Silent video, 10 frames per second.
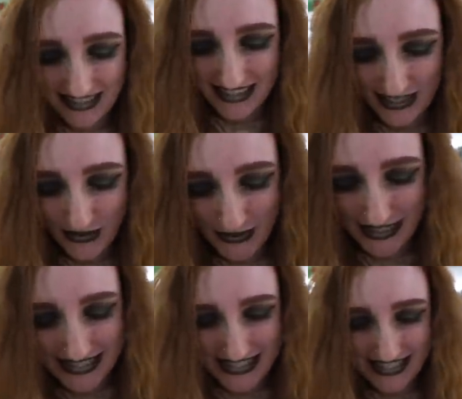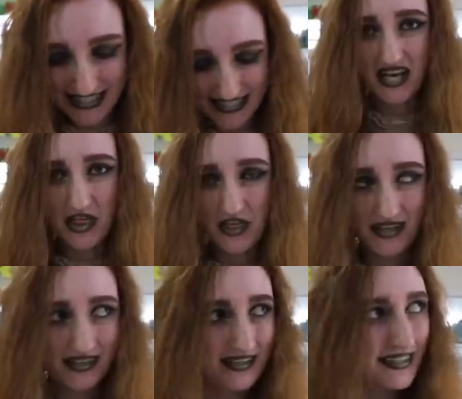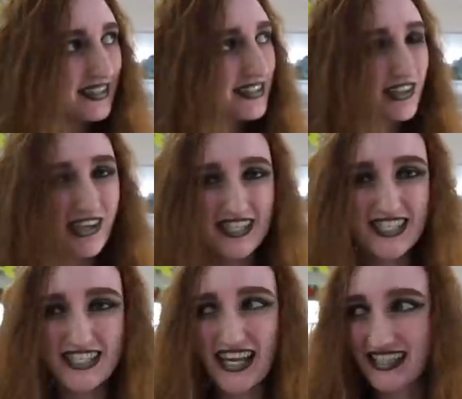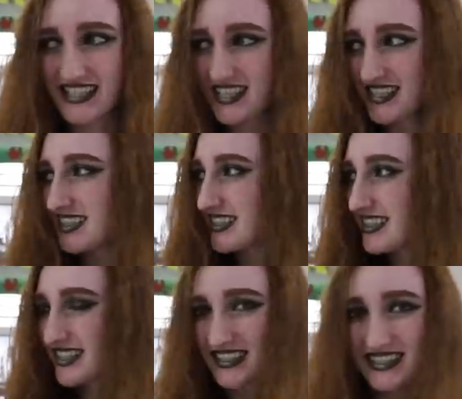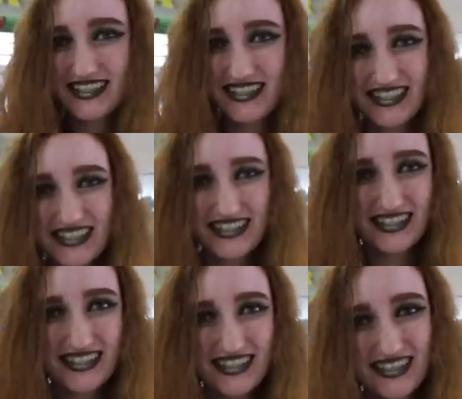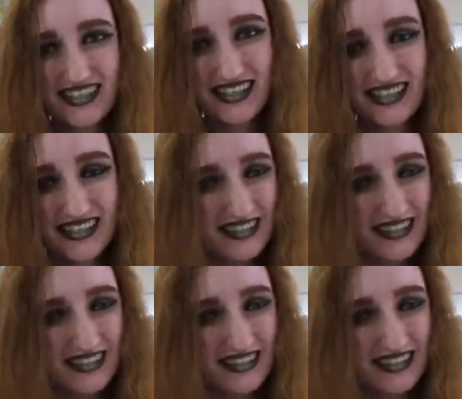Any coins? Nothing, not a cent. Yeah, that sounds like my wallet.